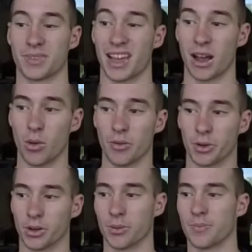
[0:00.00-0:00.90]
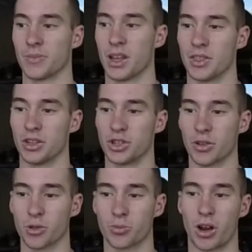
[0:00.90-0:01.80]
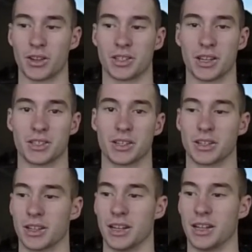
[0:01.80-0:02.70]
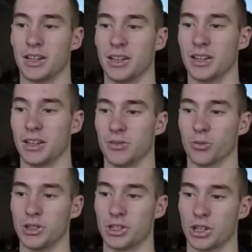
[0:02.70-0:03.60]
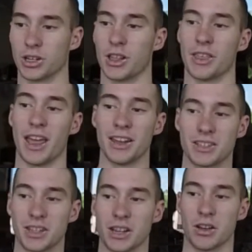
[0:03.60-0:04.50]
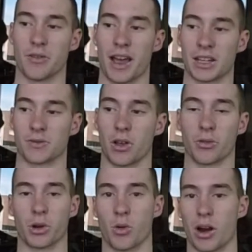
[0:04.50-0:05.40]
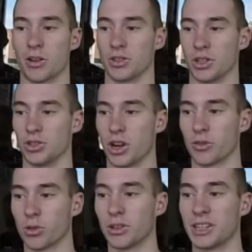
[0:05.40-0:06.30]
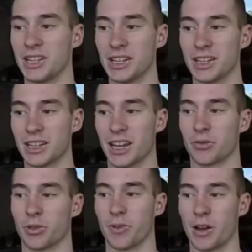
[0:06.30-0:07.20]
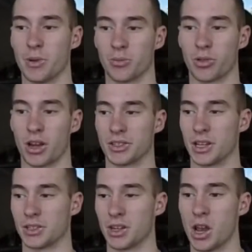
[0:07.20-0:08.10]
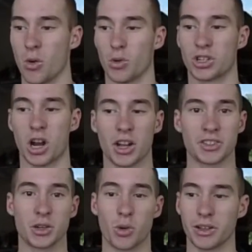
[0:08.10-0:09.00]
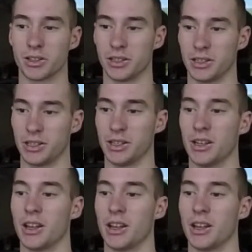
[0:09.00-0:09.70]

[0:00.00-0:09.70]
However, the general processing and reaching the end state of asphalt requires a general heating and refinement process, which consequently